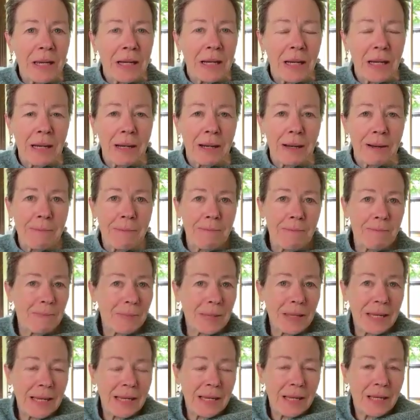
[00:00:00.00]

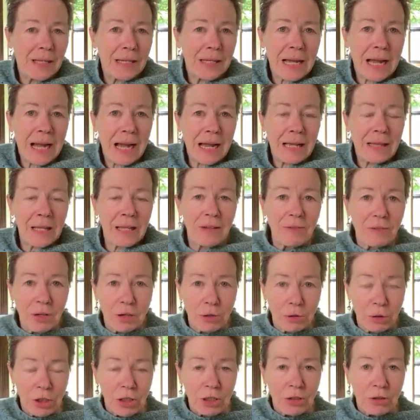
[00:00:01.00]
And I love
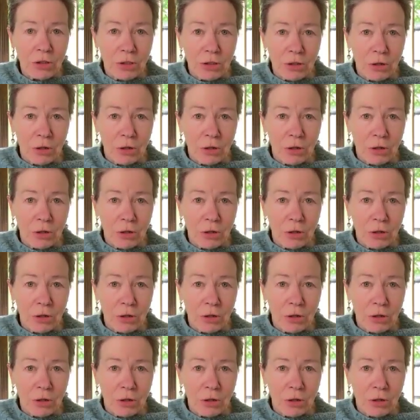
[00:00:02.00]
coaching to